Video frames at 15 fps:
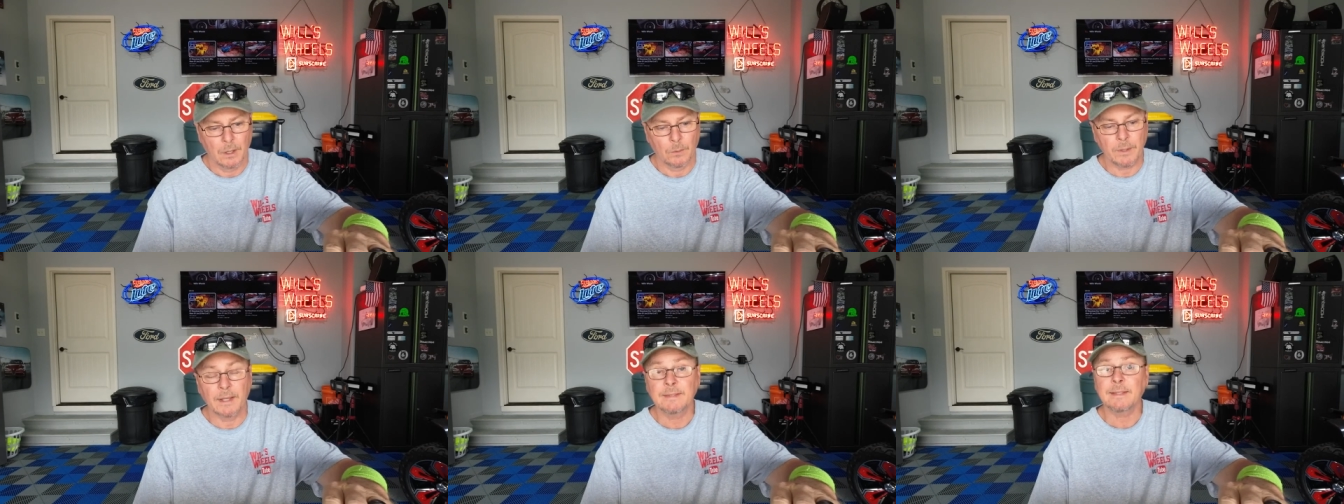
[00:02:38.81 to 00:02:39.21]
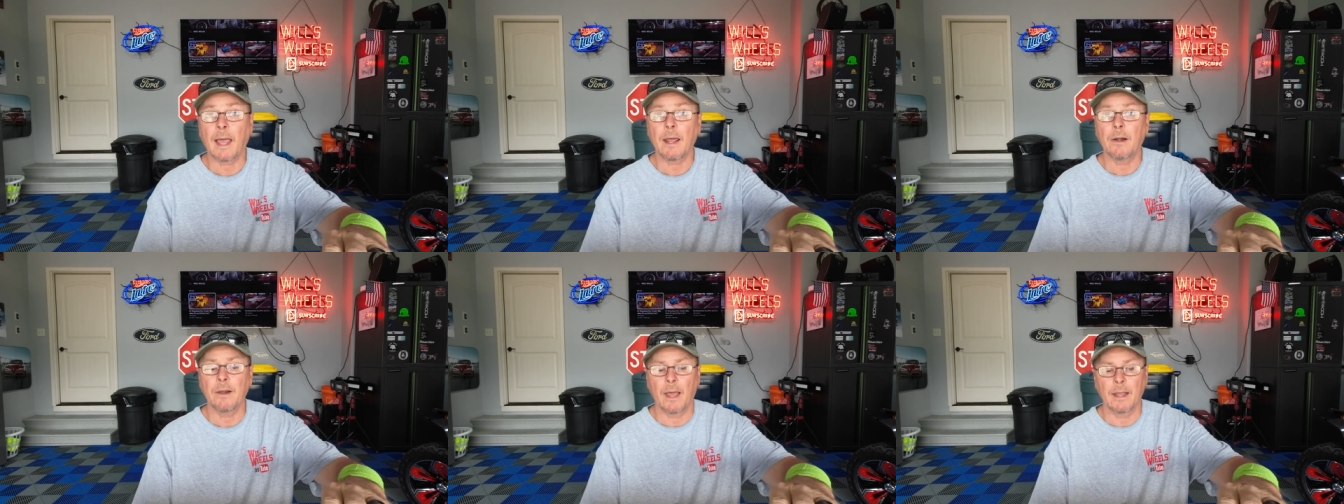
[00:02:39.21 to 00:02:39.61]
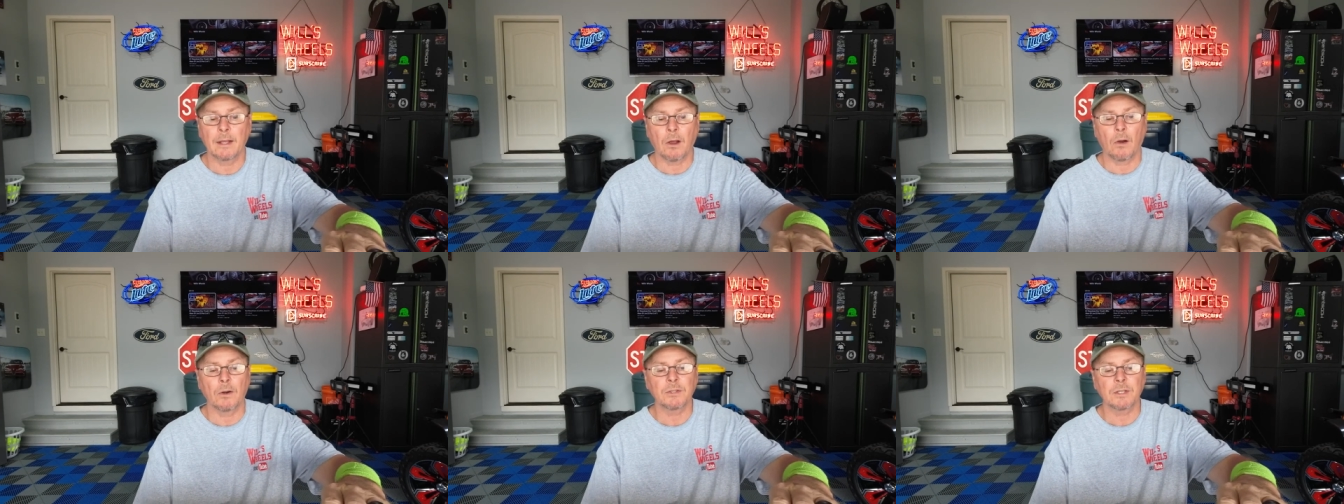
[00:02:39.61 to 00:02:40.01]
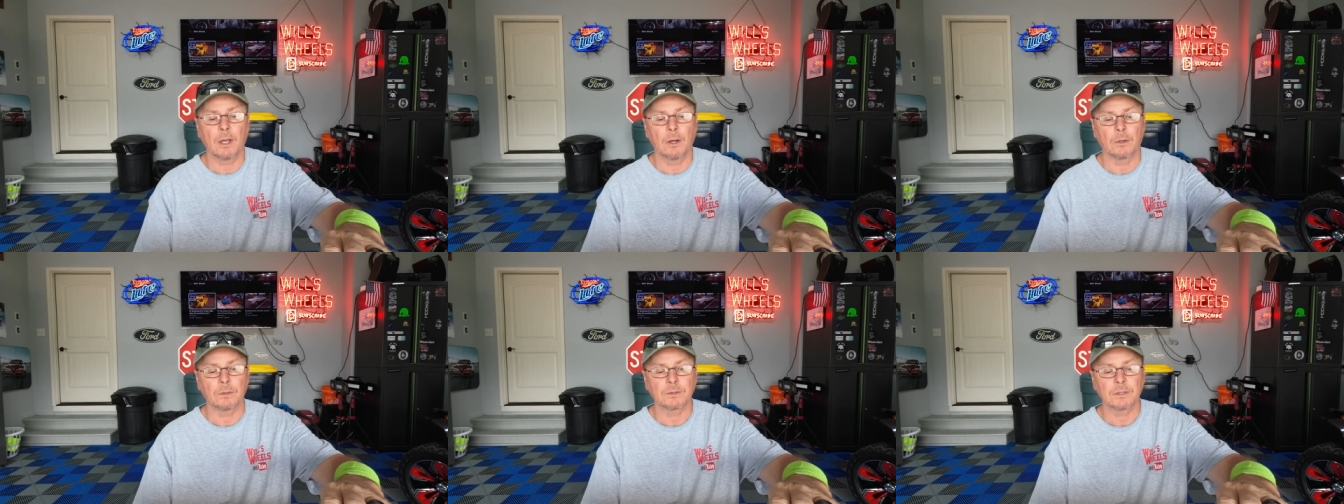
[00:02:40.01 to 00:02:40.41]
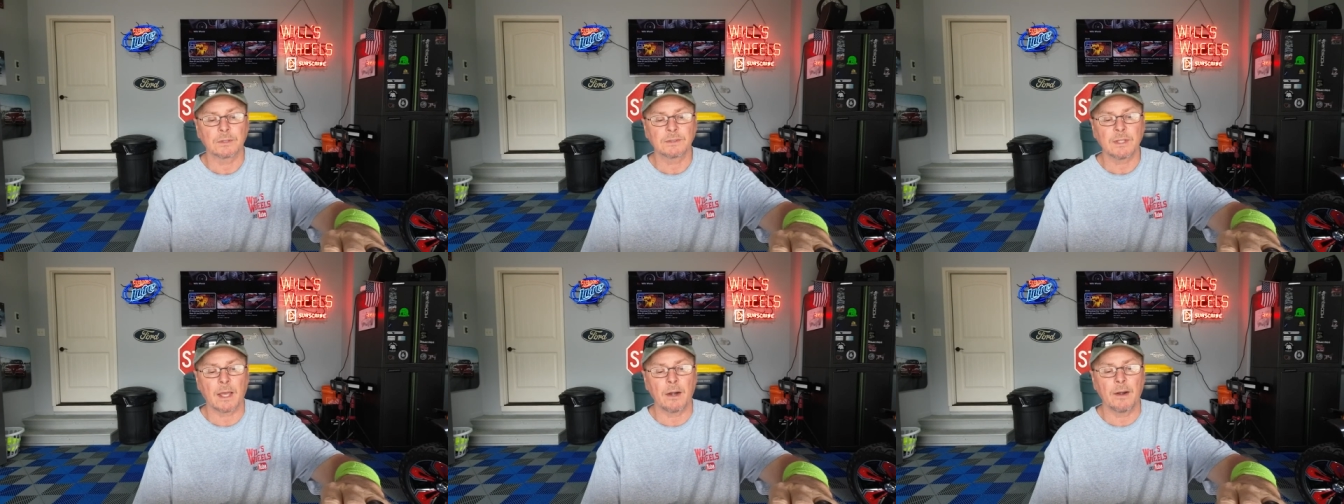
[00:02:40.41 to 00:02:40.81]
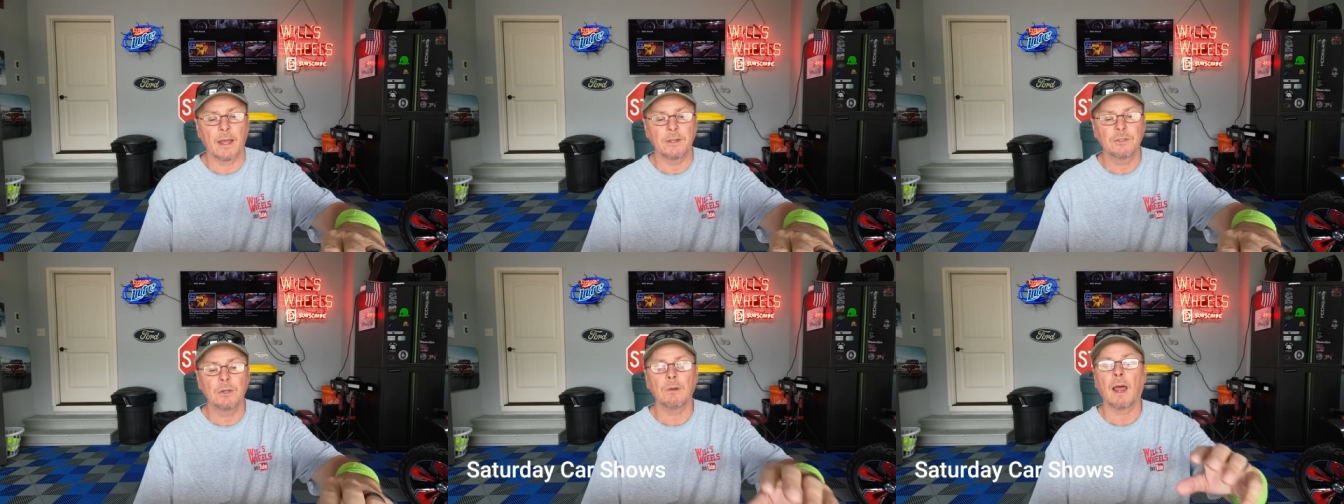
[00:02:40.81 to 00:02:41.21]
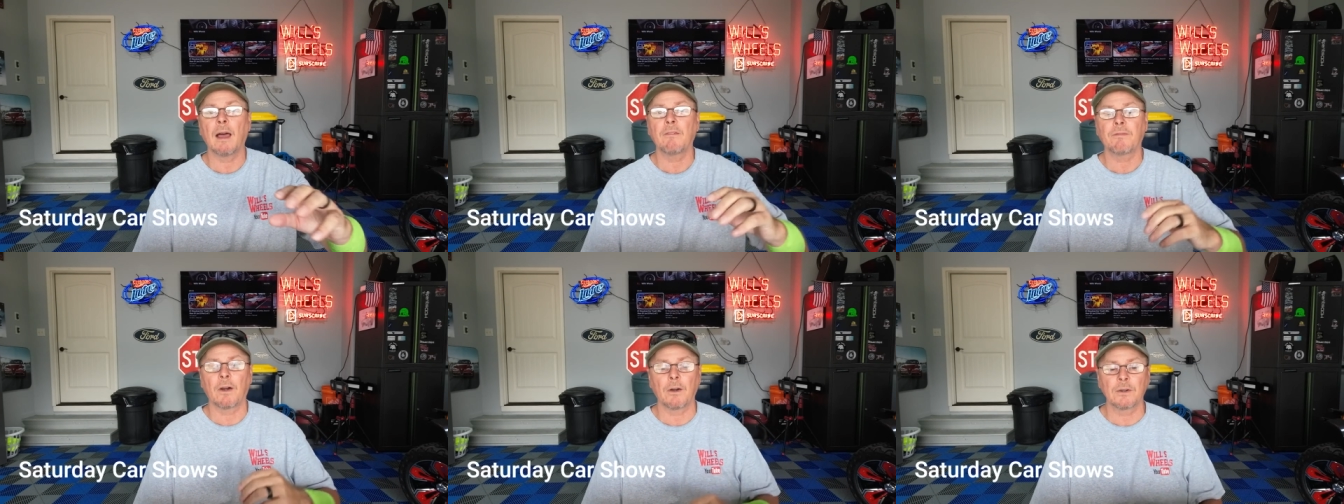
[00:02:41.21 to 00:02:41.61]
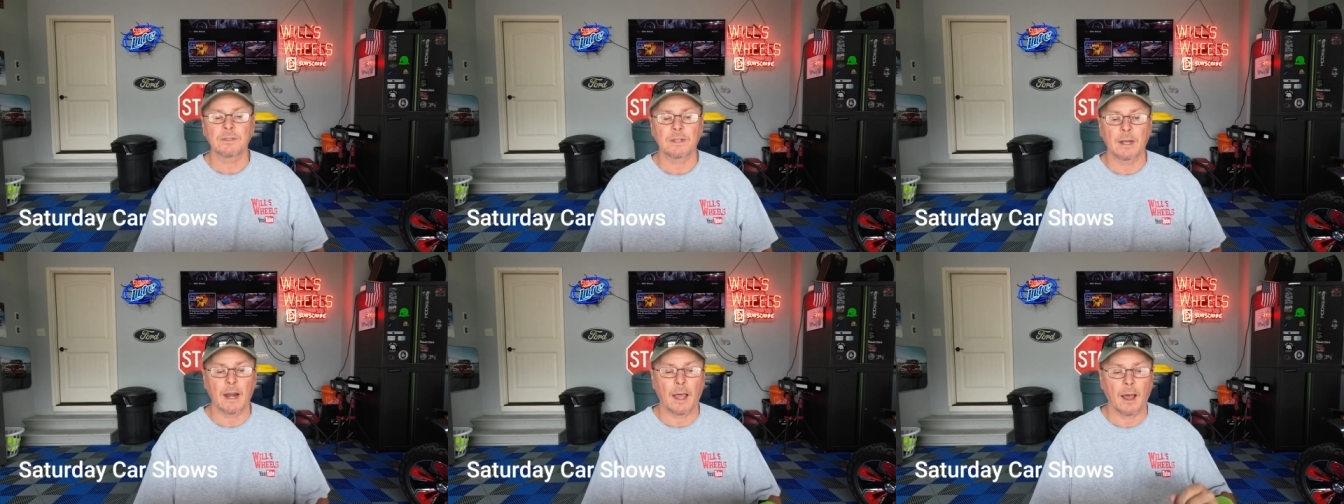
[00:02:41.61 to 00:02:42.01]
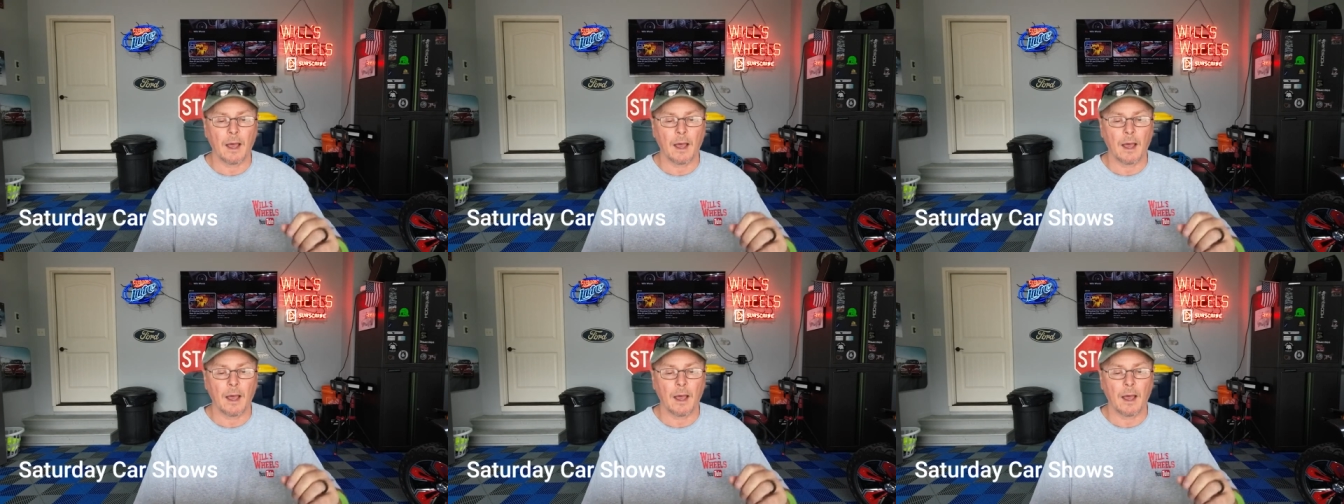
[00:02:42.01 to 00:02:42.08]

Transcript: Okay, Saturday, car shows. Saturday, July 1st in